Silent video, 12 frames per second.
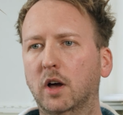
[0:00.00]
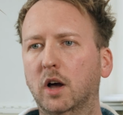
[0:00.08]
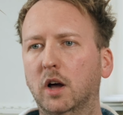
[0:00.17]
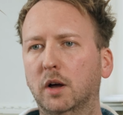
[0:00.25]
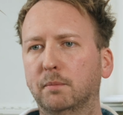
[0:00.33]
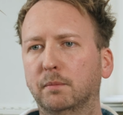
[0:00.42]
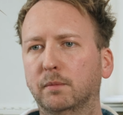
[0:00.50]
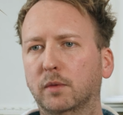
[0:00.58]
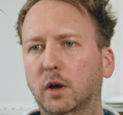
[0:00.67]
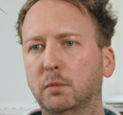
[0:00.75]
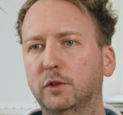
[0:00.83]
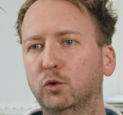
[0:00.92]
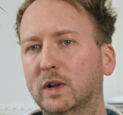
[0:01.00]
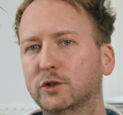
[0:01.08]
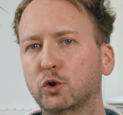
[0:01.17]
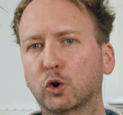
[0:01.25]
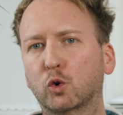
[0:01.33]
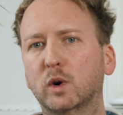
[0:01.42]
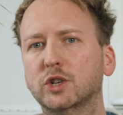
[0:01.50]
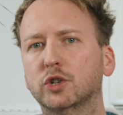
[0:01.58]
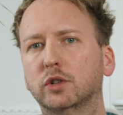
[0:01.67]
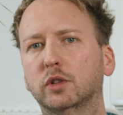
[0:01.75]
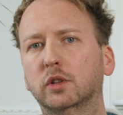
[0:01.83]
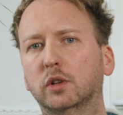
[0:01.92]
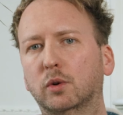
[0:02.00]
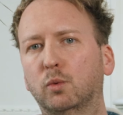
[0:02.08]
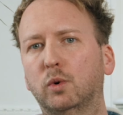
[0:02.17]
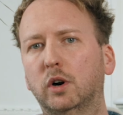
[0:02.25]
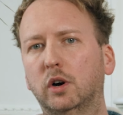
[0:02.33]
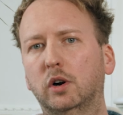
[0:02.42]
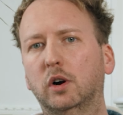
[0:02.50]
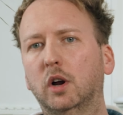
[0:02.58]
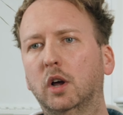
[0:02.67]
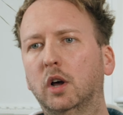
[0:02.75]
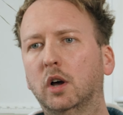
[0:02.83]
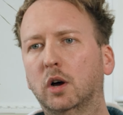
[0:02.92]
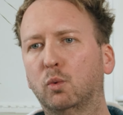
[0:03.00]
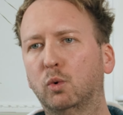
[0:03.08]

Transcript: to answer your question, we're